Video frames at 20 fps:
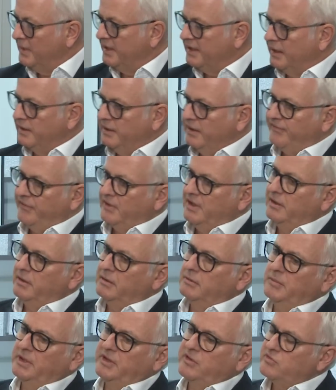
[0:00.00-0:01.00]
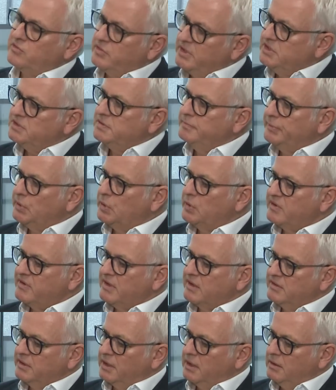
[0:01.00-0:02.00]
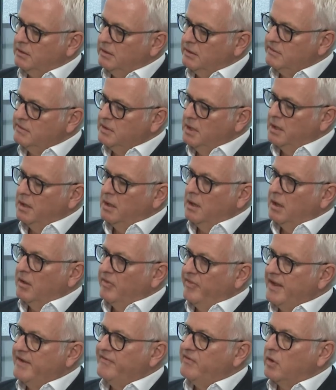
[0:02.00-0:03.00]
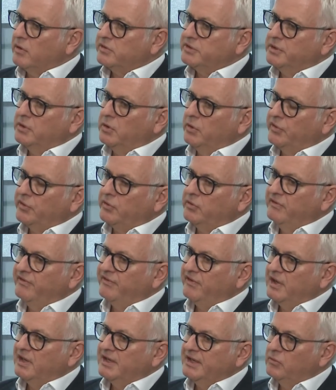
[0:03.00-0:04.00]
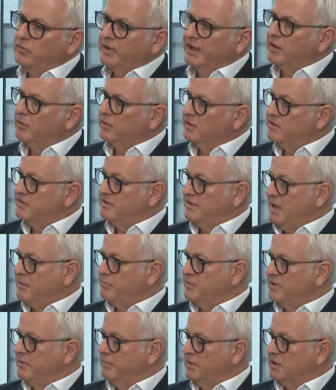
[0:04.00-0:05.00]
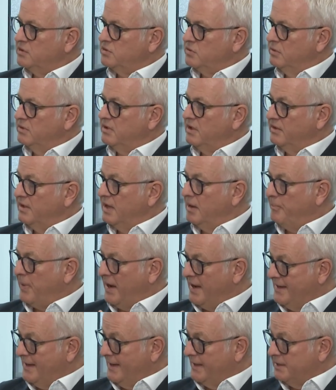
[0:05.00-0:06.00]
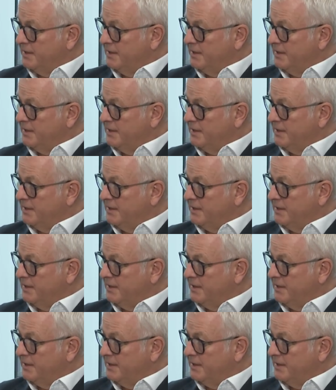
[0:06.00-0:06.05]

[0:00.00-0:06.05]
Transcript: And if an administration process occurs, they've got to go through fairly rigorous steps to make sure that they're buying